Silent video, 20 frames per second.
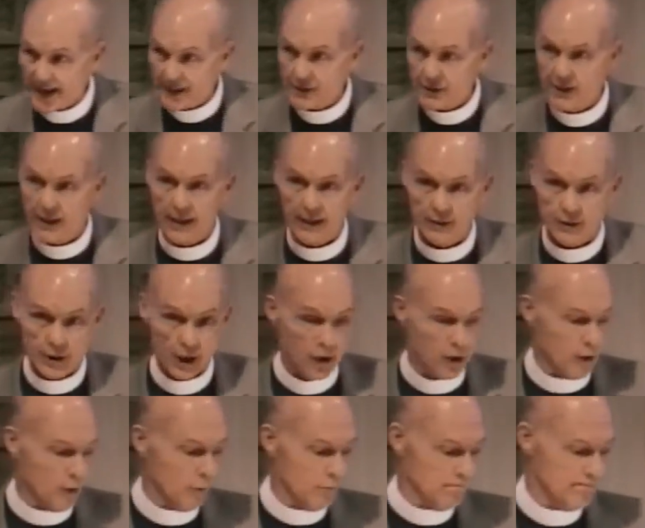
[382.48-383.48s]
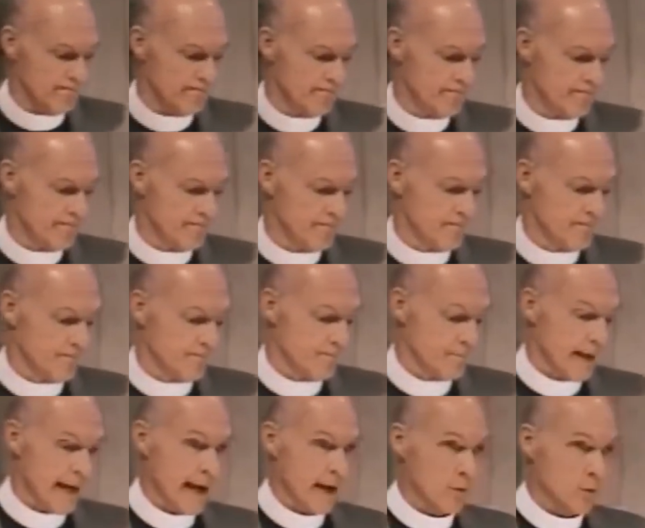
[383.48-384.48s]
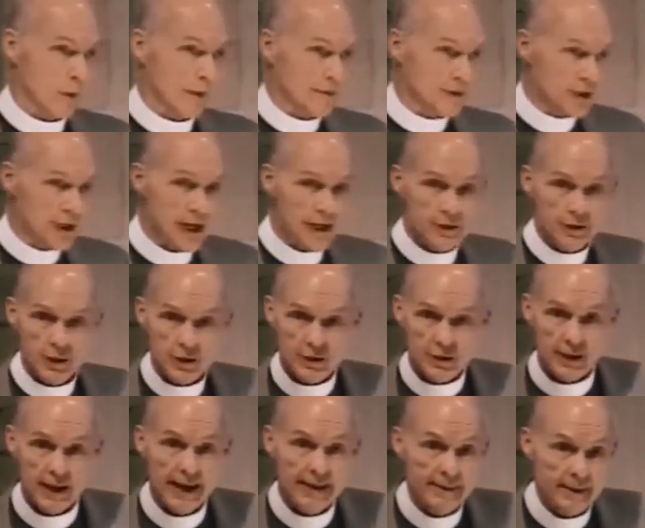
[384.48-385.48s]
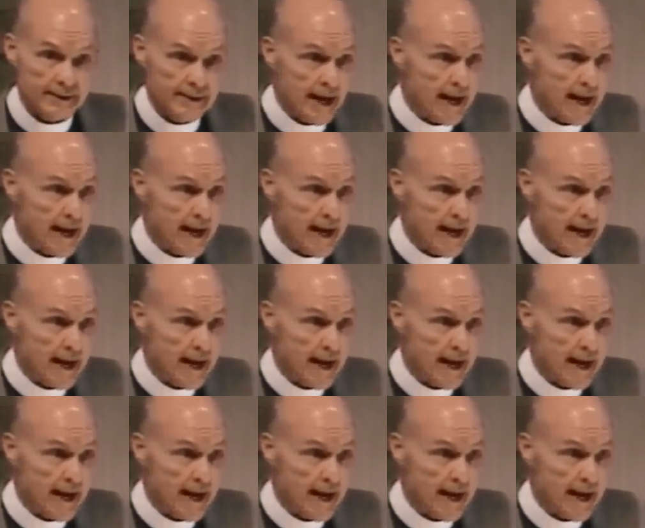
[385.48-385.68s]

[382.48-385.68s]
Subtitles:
guests in his home. And with Jesus at the